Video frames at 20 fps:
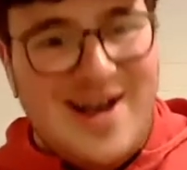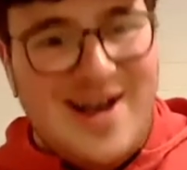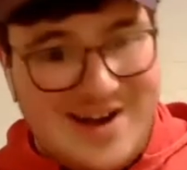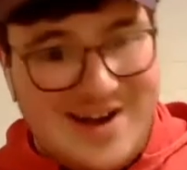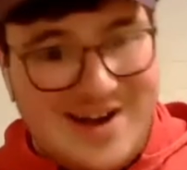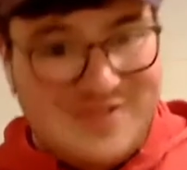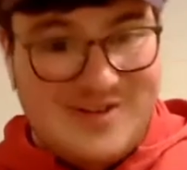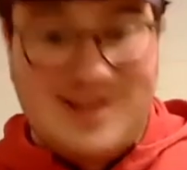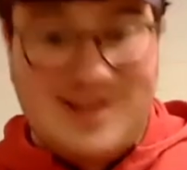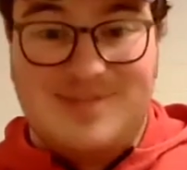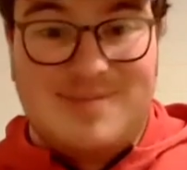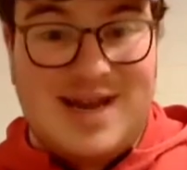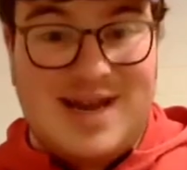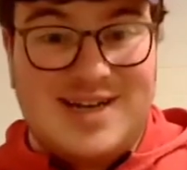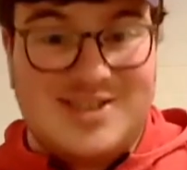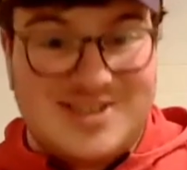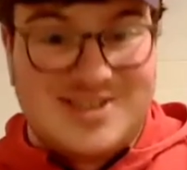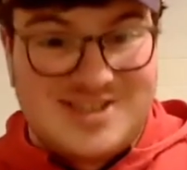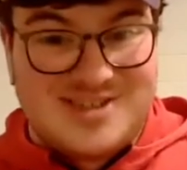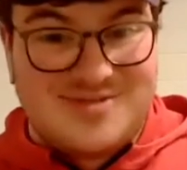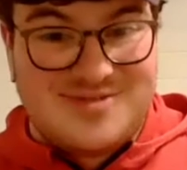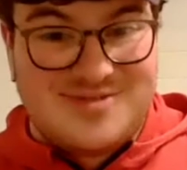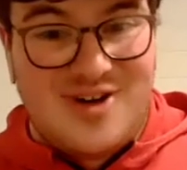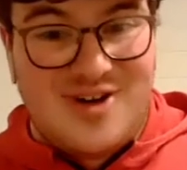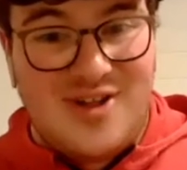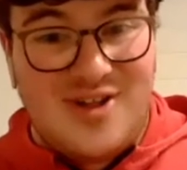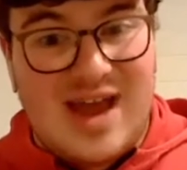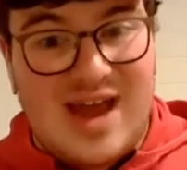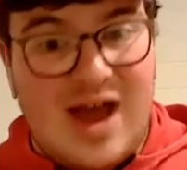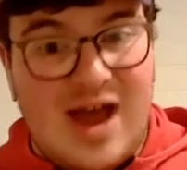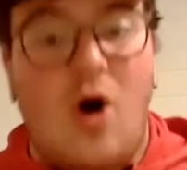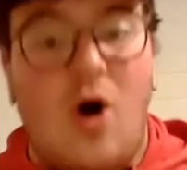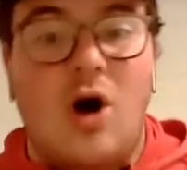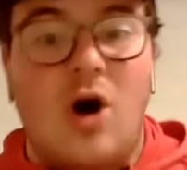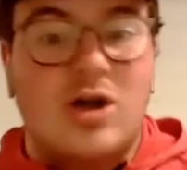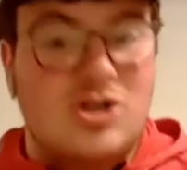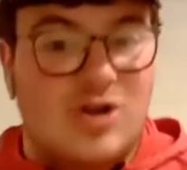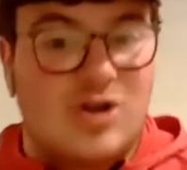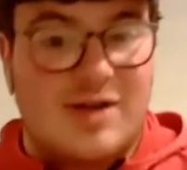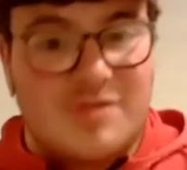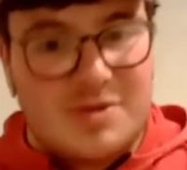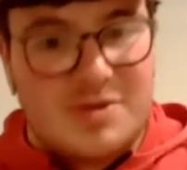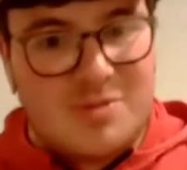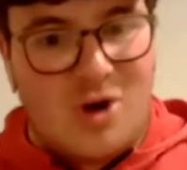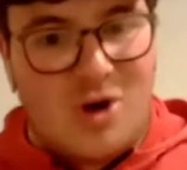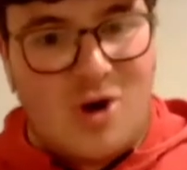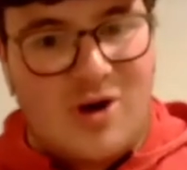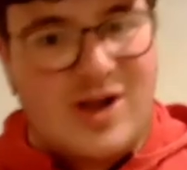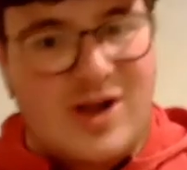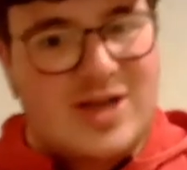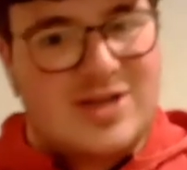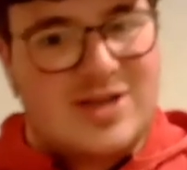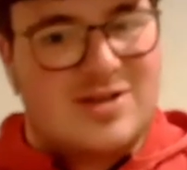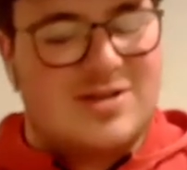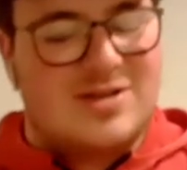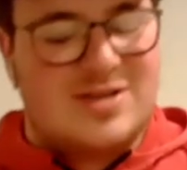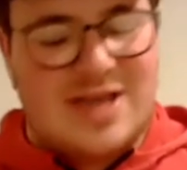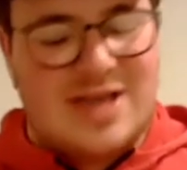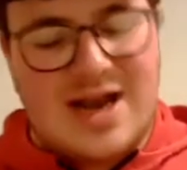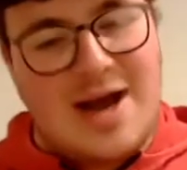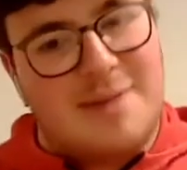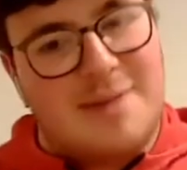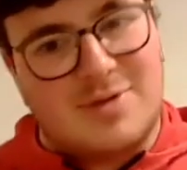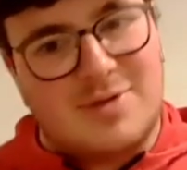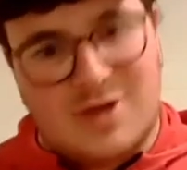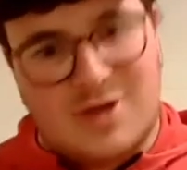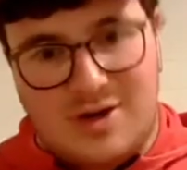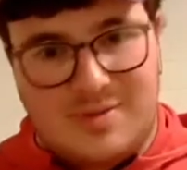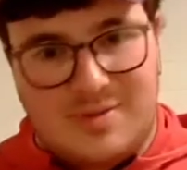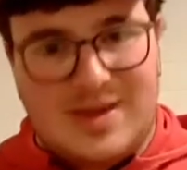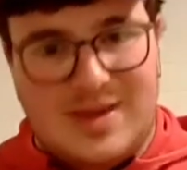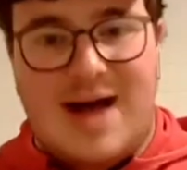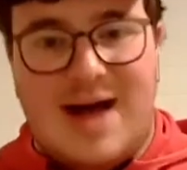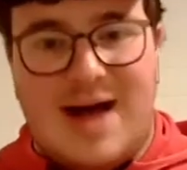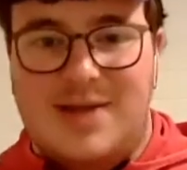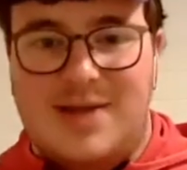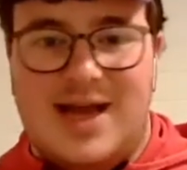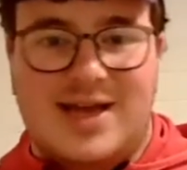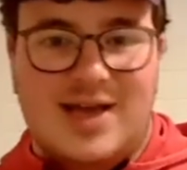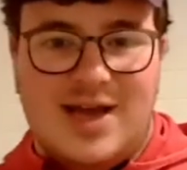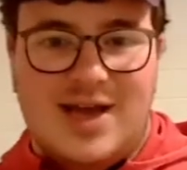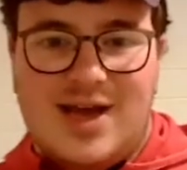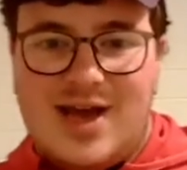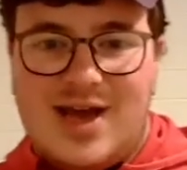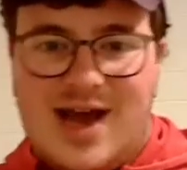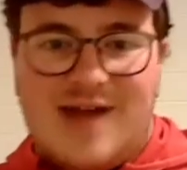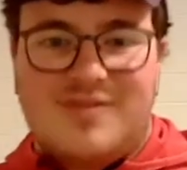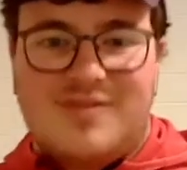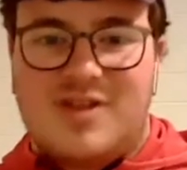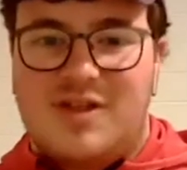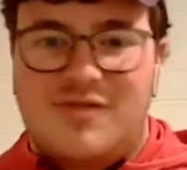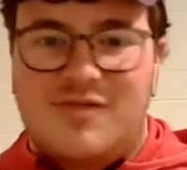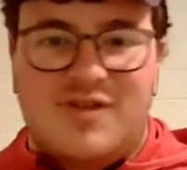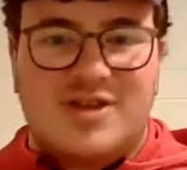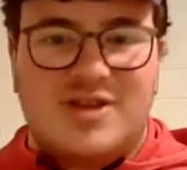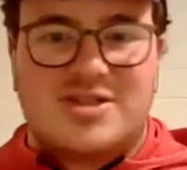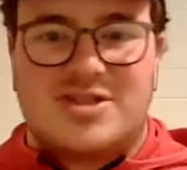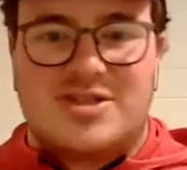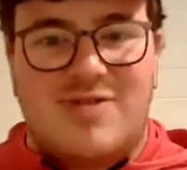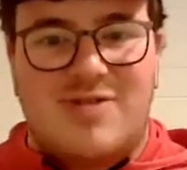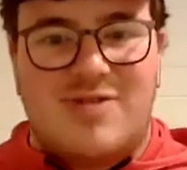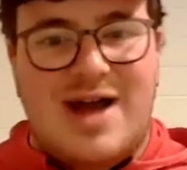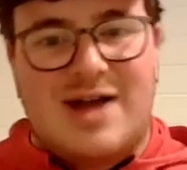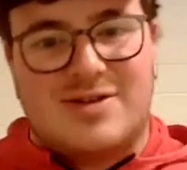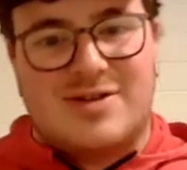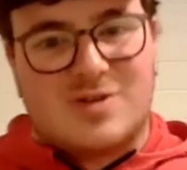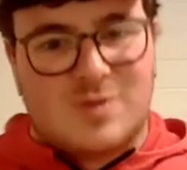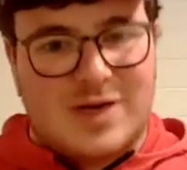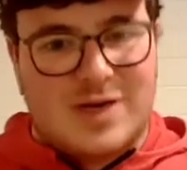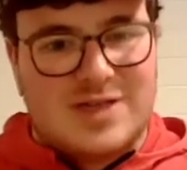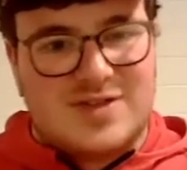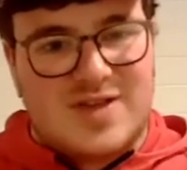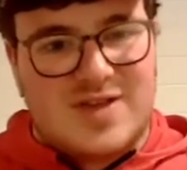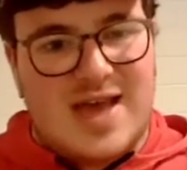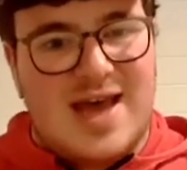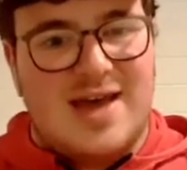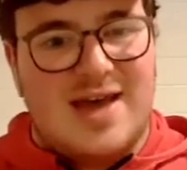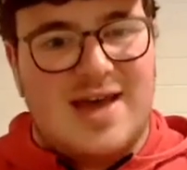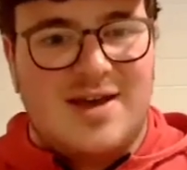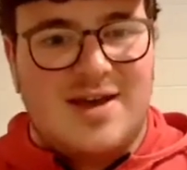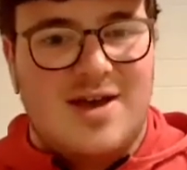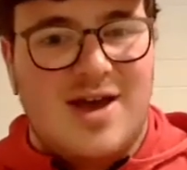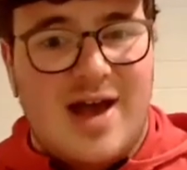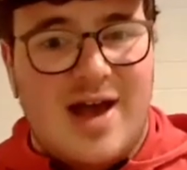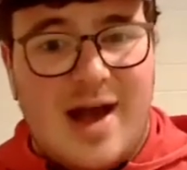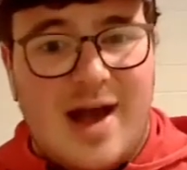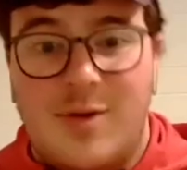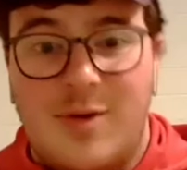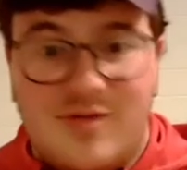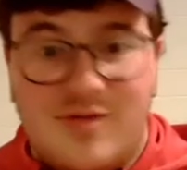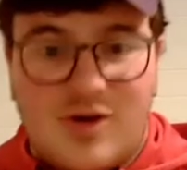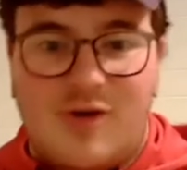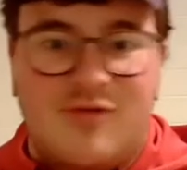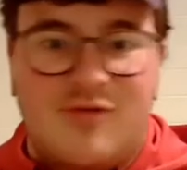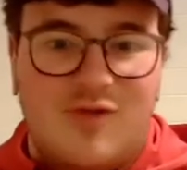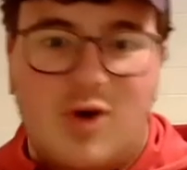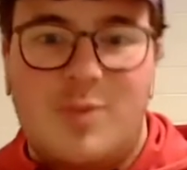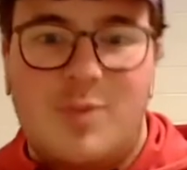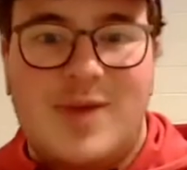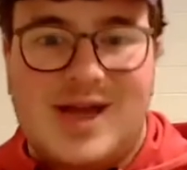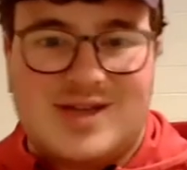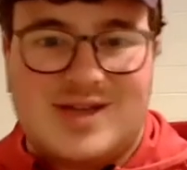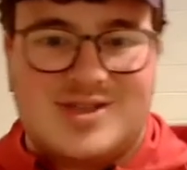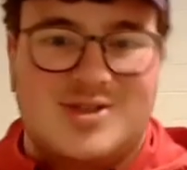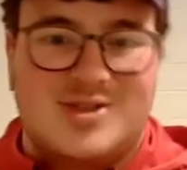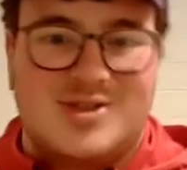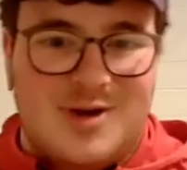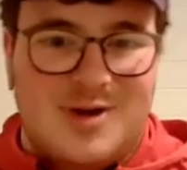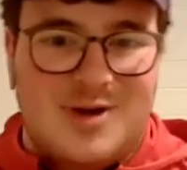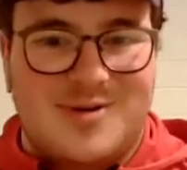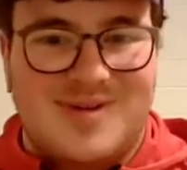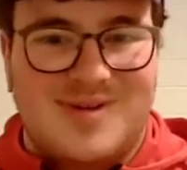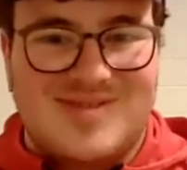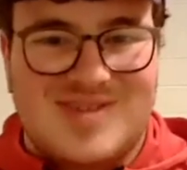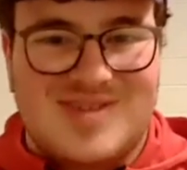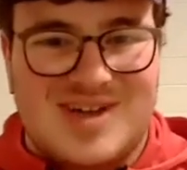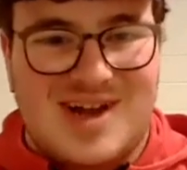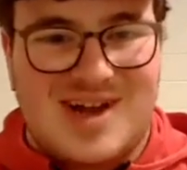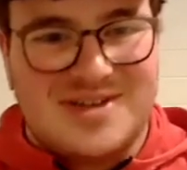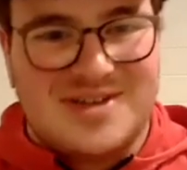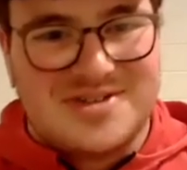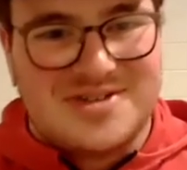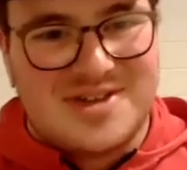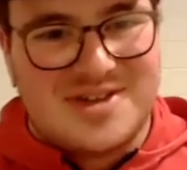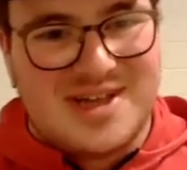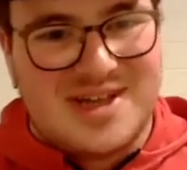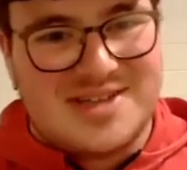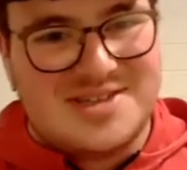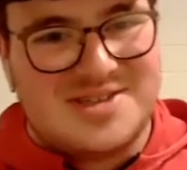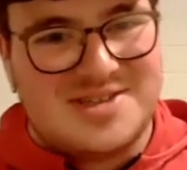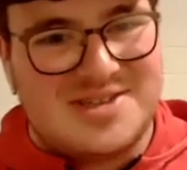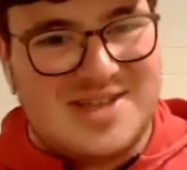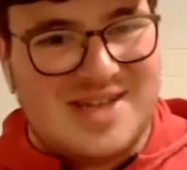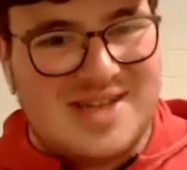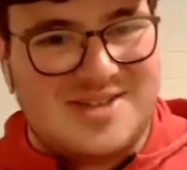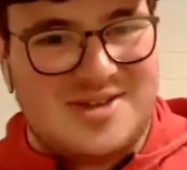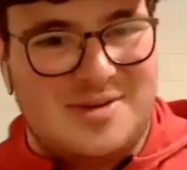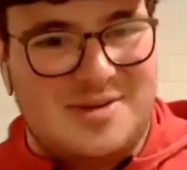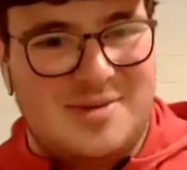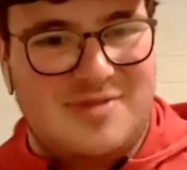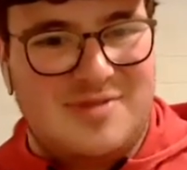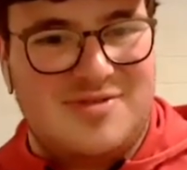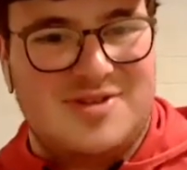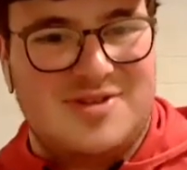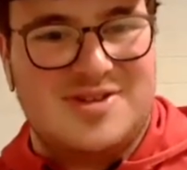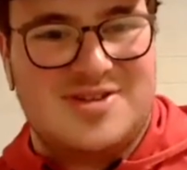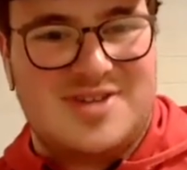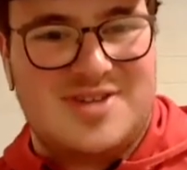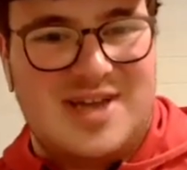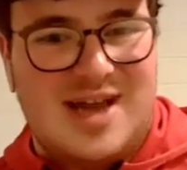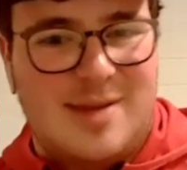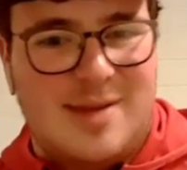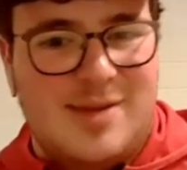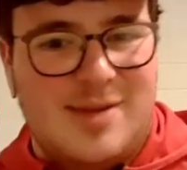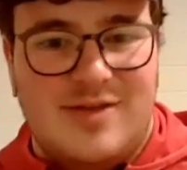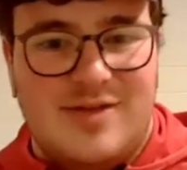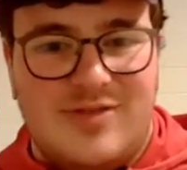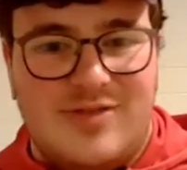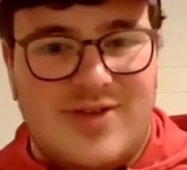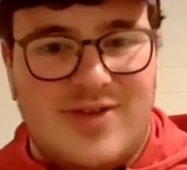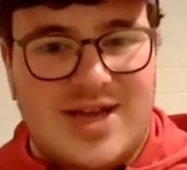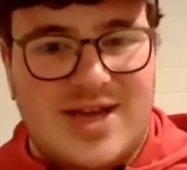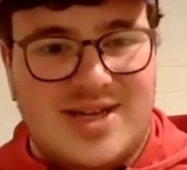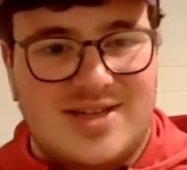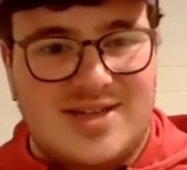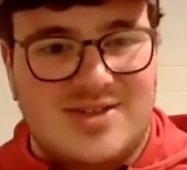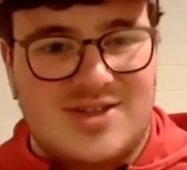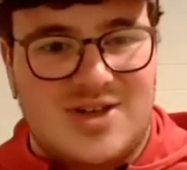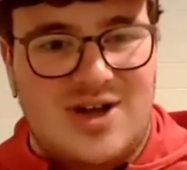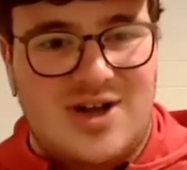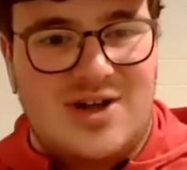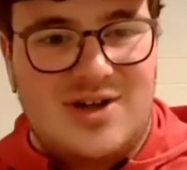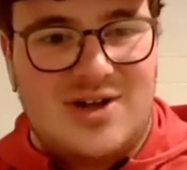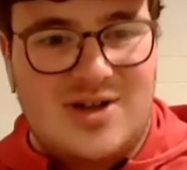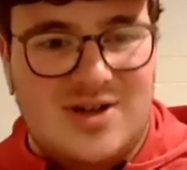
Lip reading: And if he manages to fall there or Trevon Moehrig, then I'm going to be, I'm like, after the first two rounds, we're set. And we've got full picks to work with tonight. So that's going to be fun to see. How many have the Vikings got?